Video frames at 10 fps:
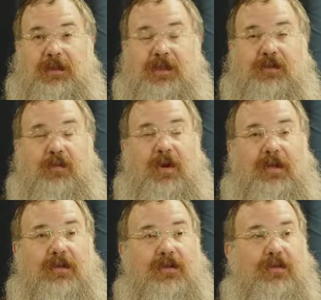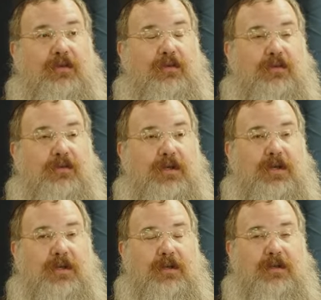I just want to
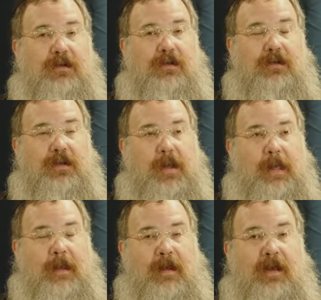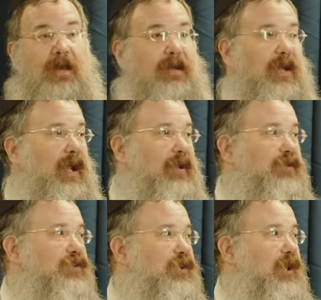
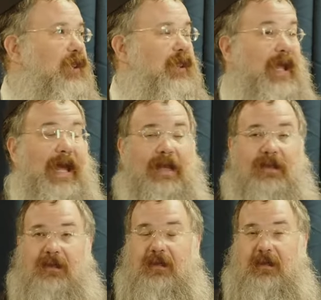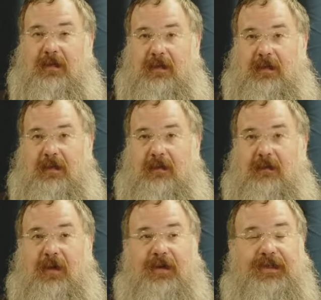acknowledge that
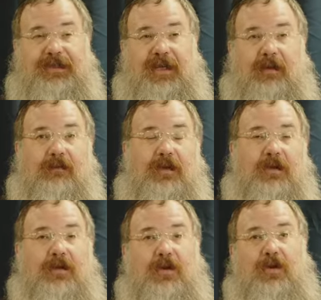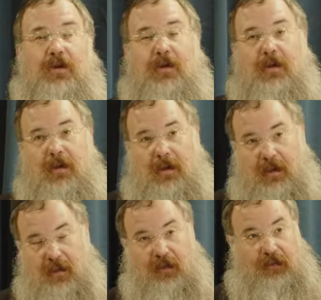Baruch Hashem,
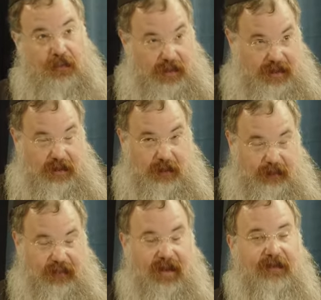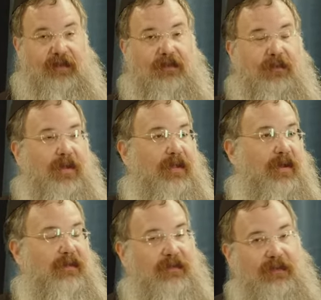those who are here present with
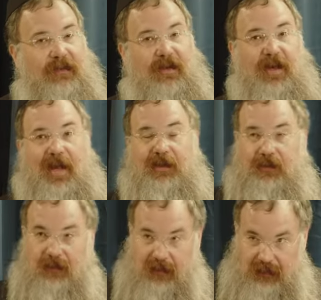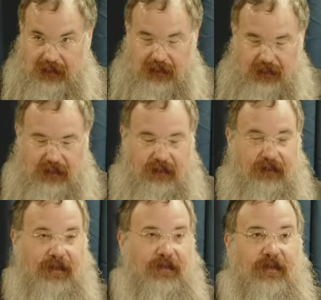us in actual
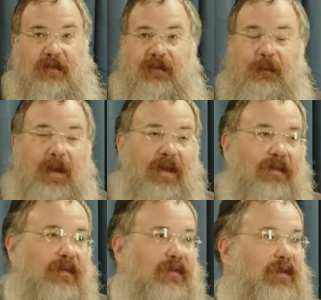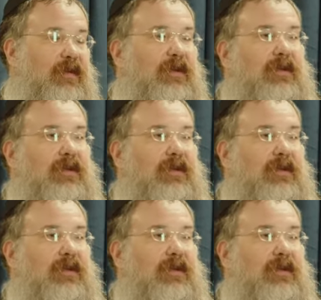physical space,